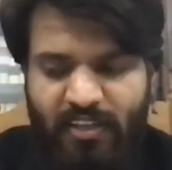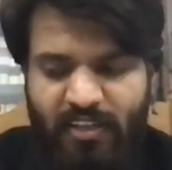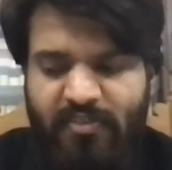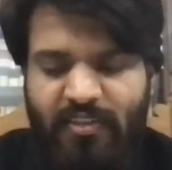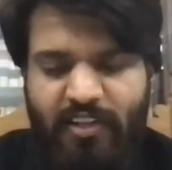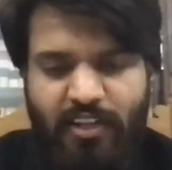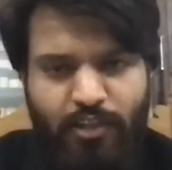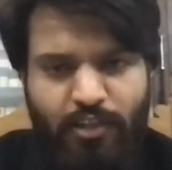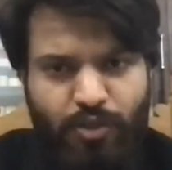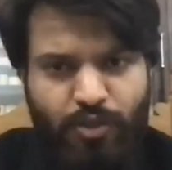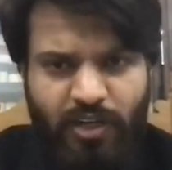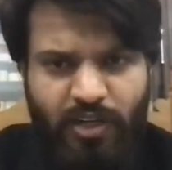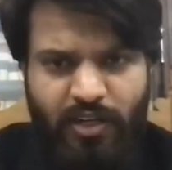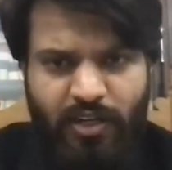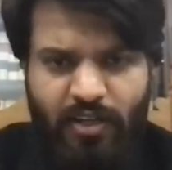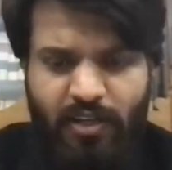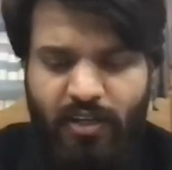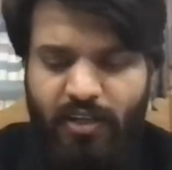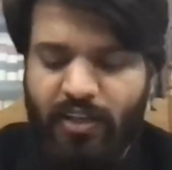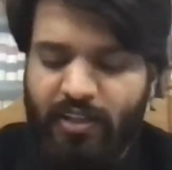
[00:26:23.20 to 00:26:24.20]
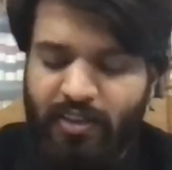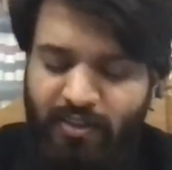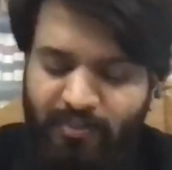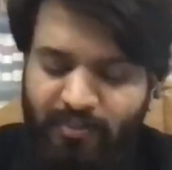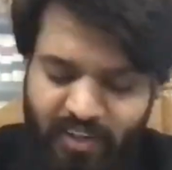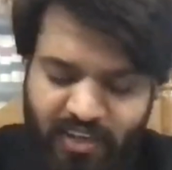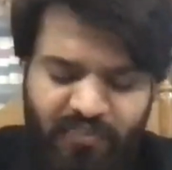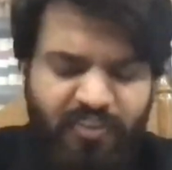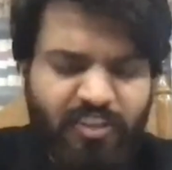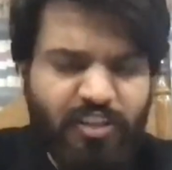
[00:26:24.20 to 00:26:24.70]
in your article in the
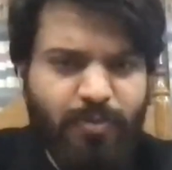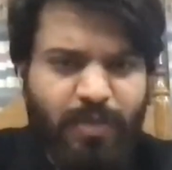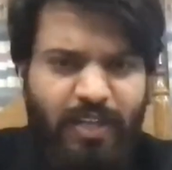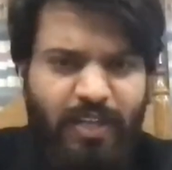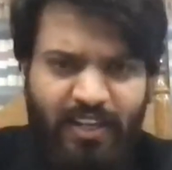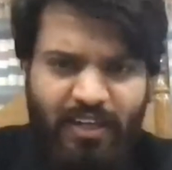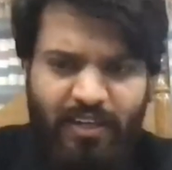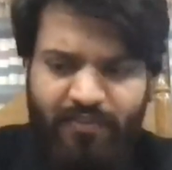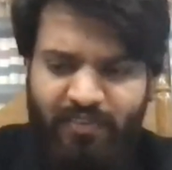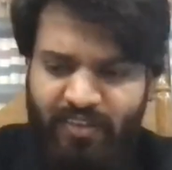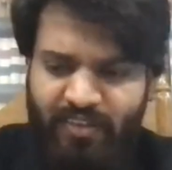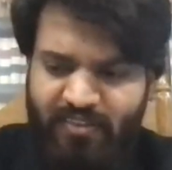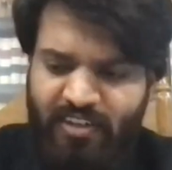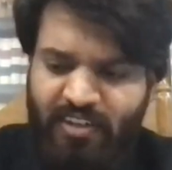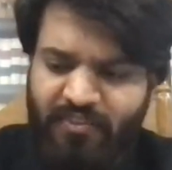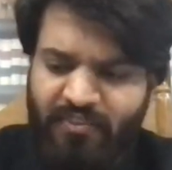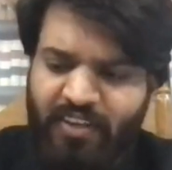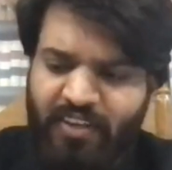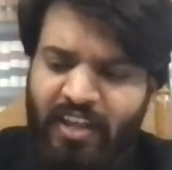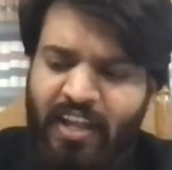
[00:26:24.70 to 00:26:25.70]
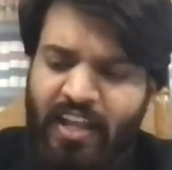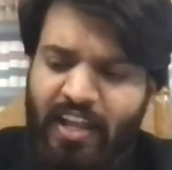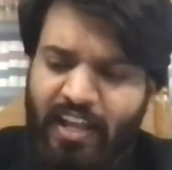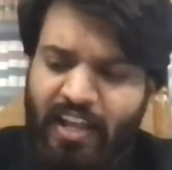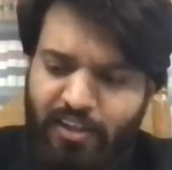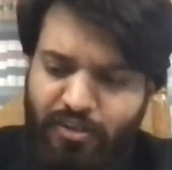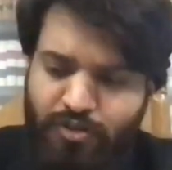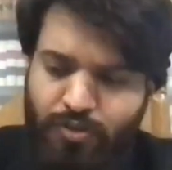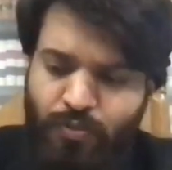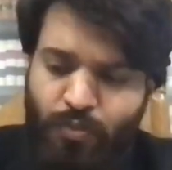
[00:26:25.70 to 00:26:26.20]
very first paragraph itself as
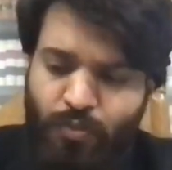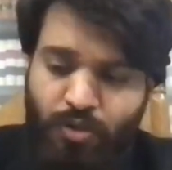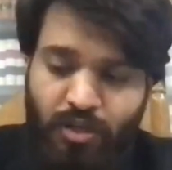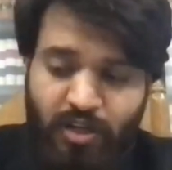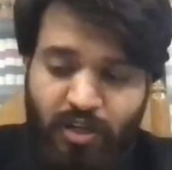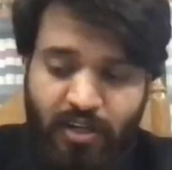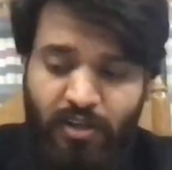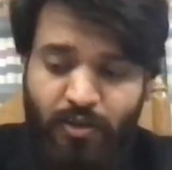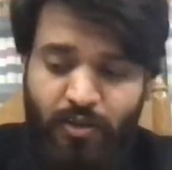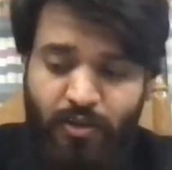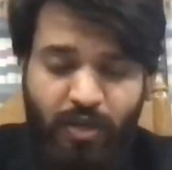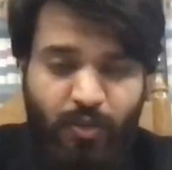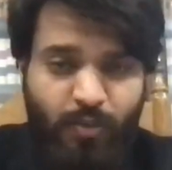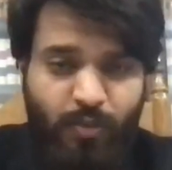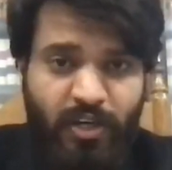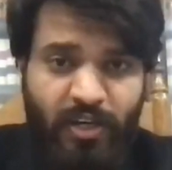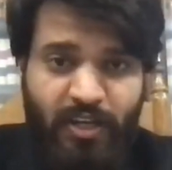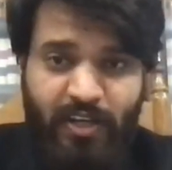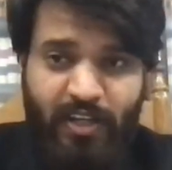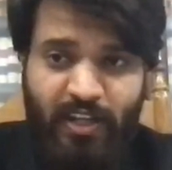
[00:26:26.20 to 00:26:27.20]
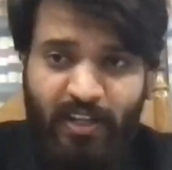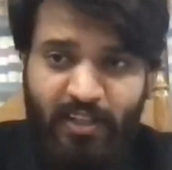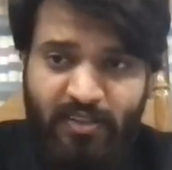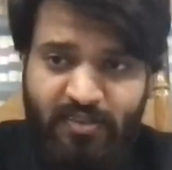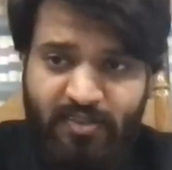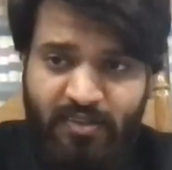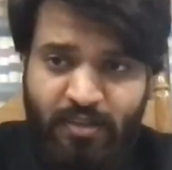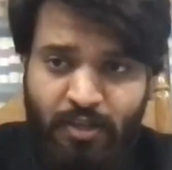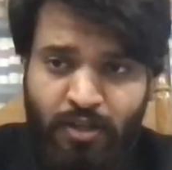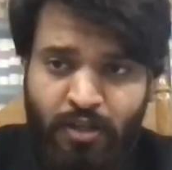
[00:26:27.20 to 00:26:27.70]
to what Article 21 entails,
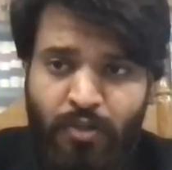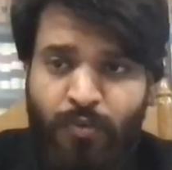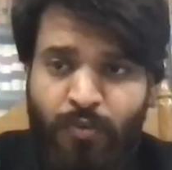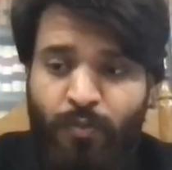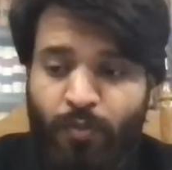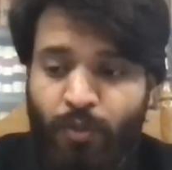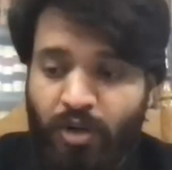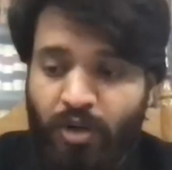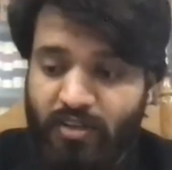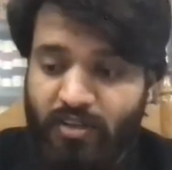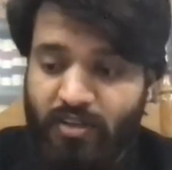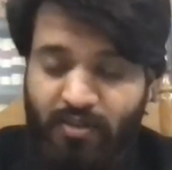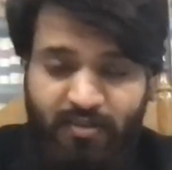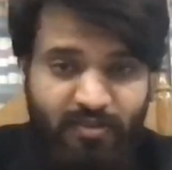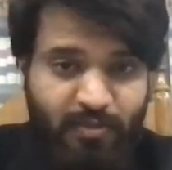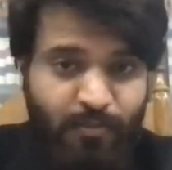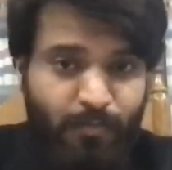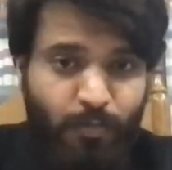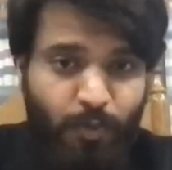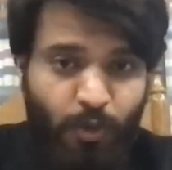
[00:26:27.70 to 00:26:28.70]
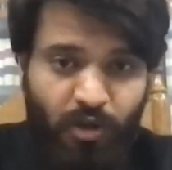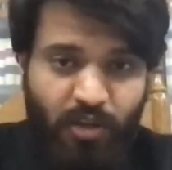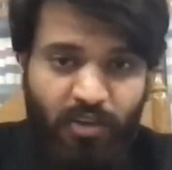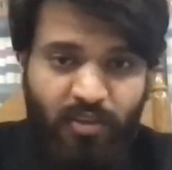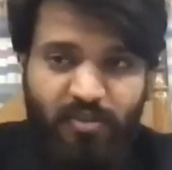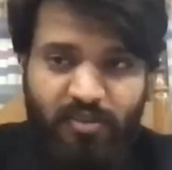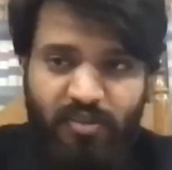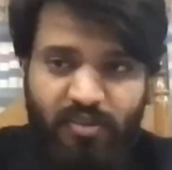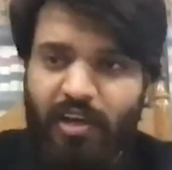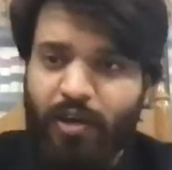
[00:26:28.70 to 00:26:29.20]
what is its
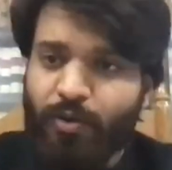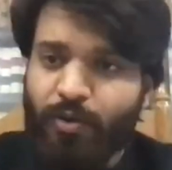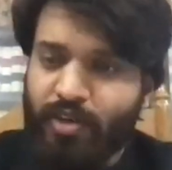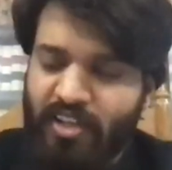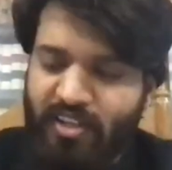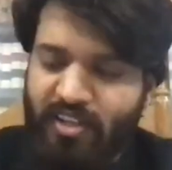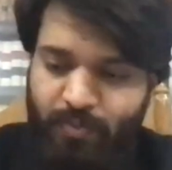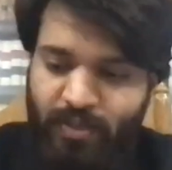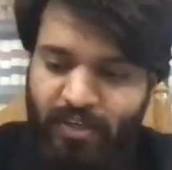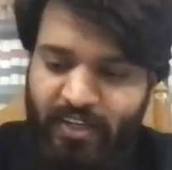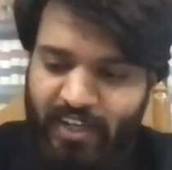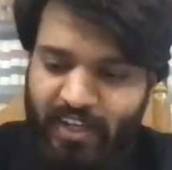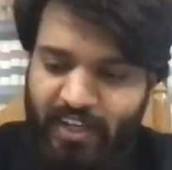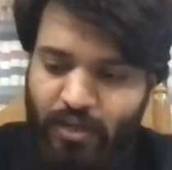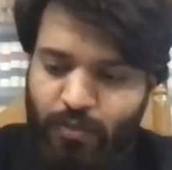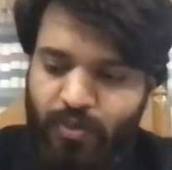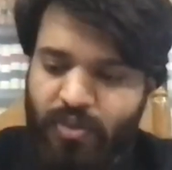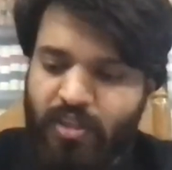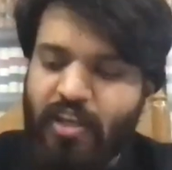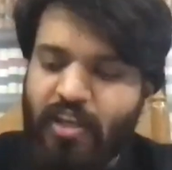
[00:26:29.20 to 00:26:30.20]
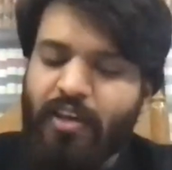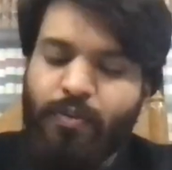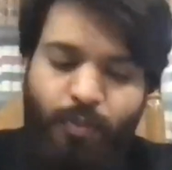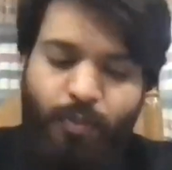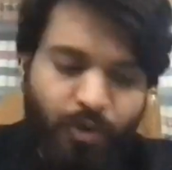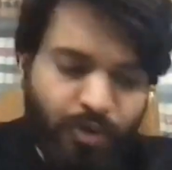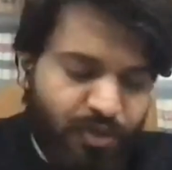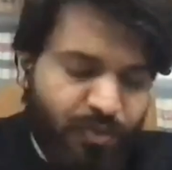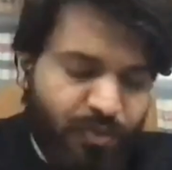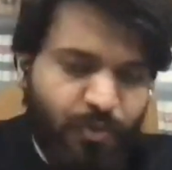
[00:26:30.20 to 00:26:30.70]
importance, how it has been dealt with, and
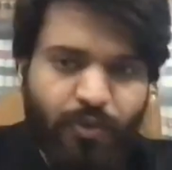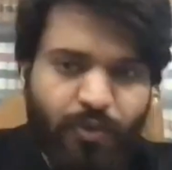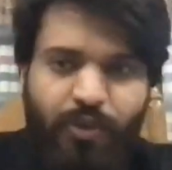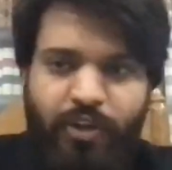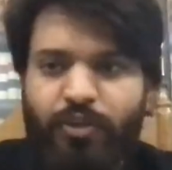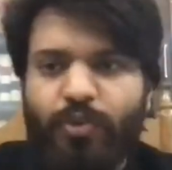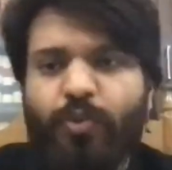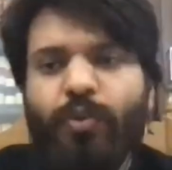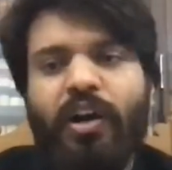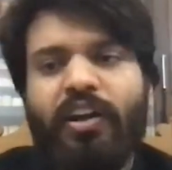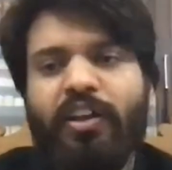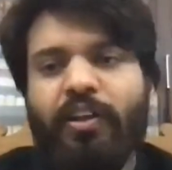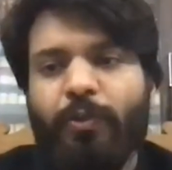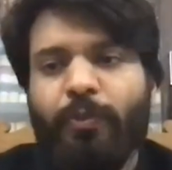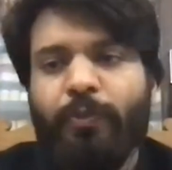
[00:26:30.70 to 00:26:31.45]
what you are going to argue.